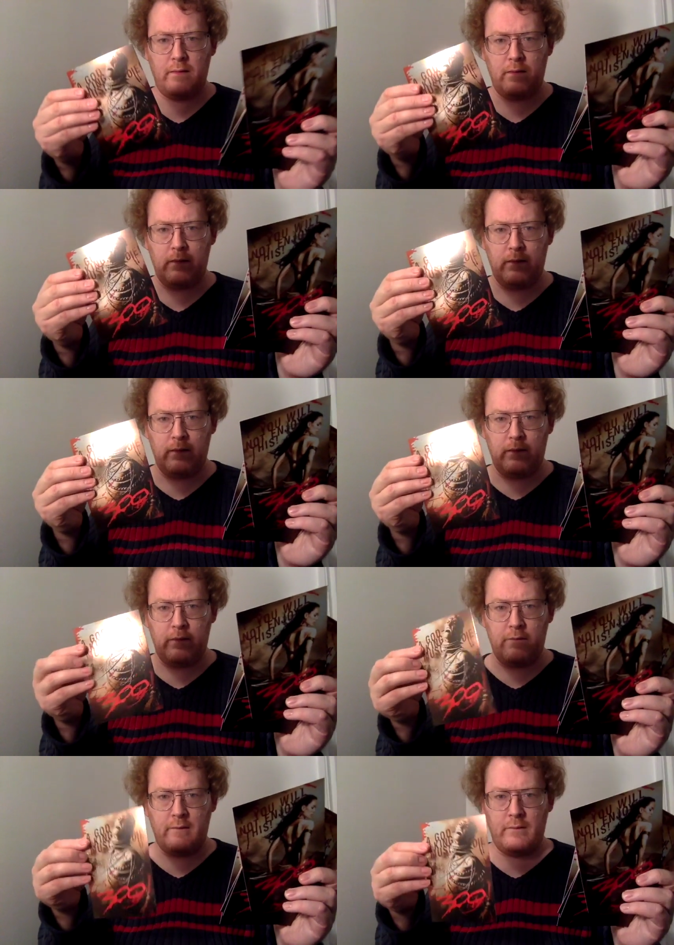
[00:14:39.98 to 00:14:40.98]

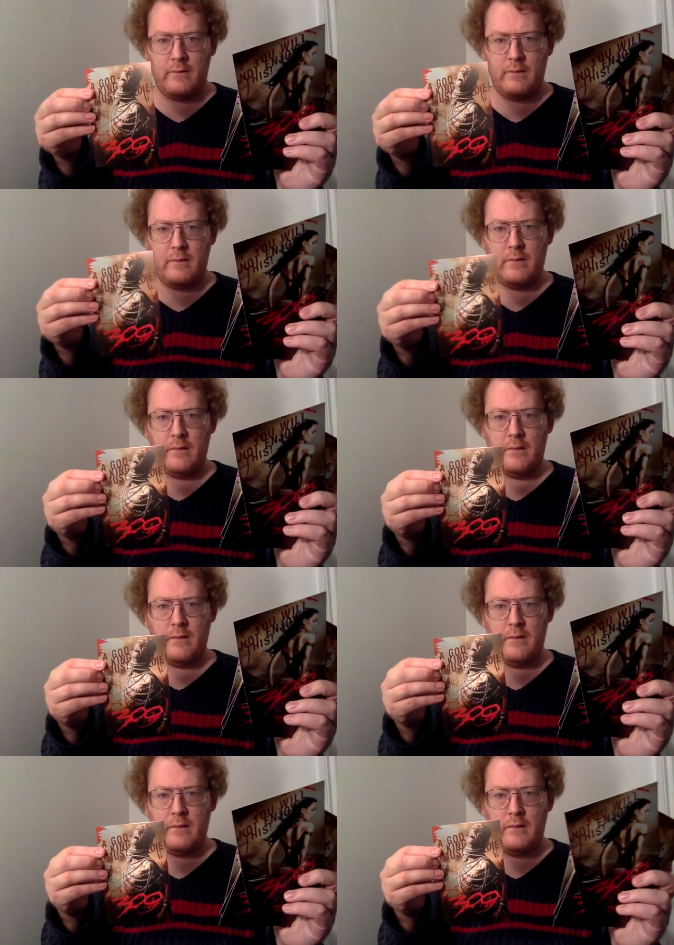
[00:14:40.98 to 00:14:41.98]

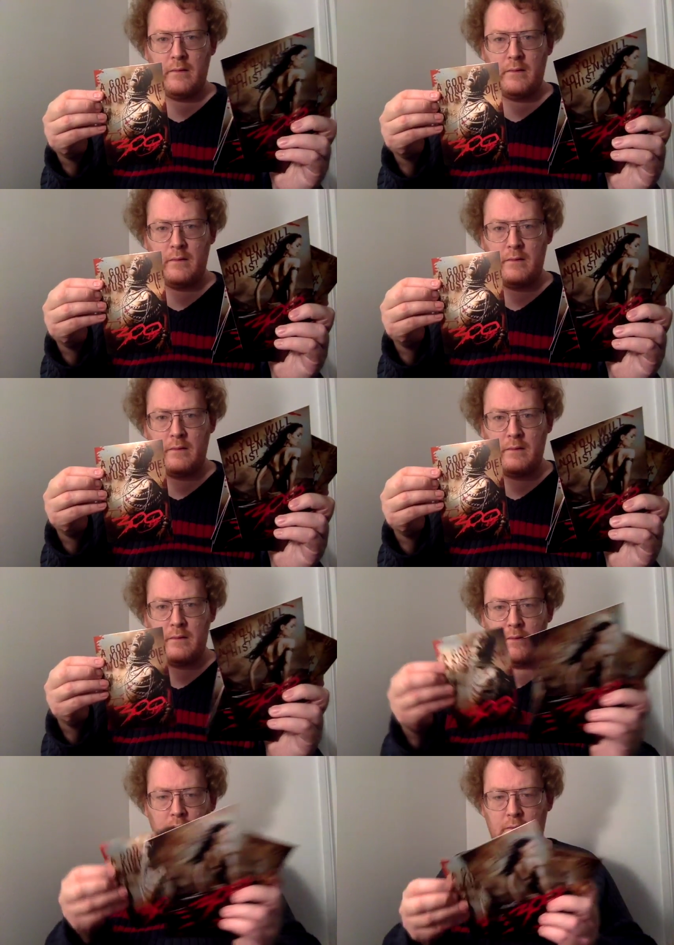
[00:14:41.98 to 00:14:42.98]

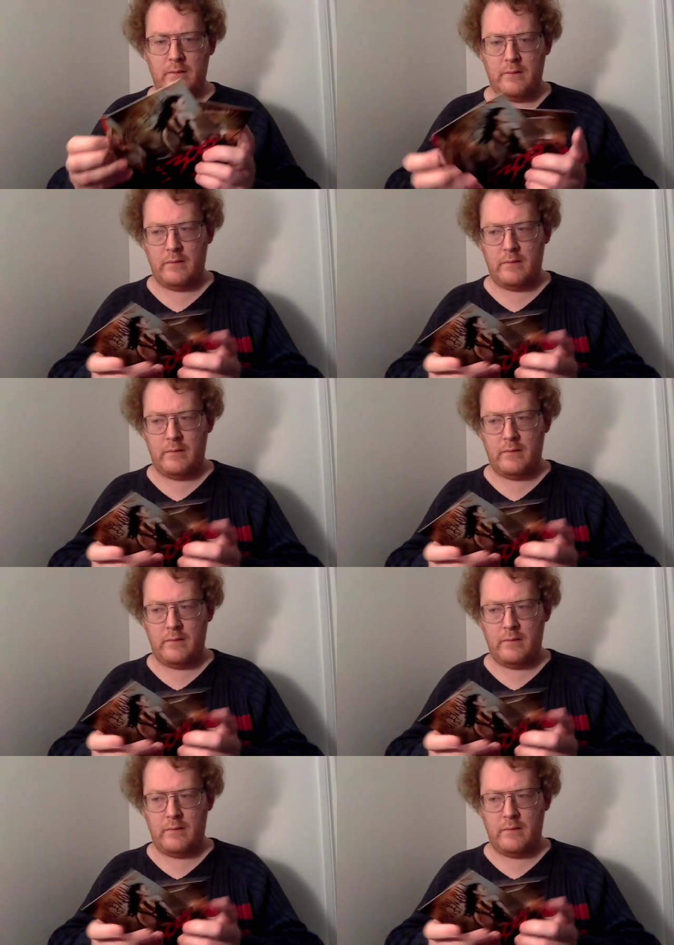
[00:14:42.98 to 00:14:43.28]
Nobody speaks.